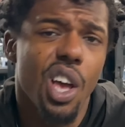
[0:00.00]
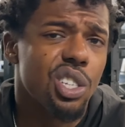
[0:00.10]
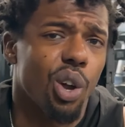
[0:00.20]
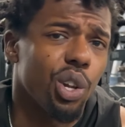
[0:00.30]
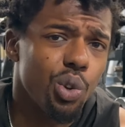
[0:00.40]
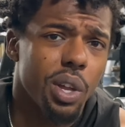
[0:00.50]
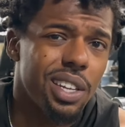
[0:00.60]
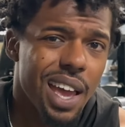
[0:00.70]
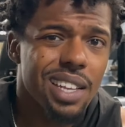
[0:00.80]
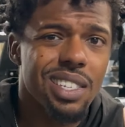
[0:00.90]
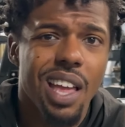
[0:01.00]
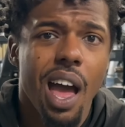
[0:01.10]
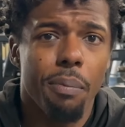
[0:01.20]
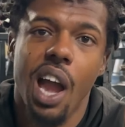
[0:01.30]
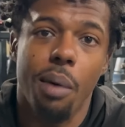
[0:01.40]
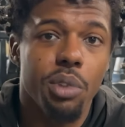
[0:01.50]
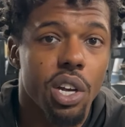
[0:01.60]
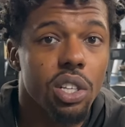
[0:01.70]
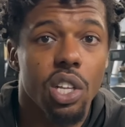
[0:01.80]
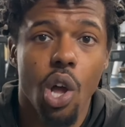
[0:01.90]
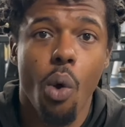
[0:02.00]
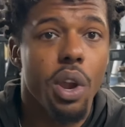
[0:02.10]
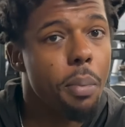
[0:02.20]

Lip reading: So to do the dead stop, I'm literally lowering the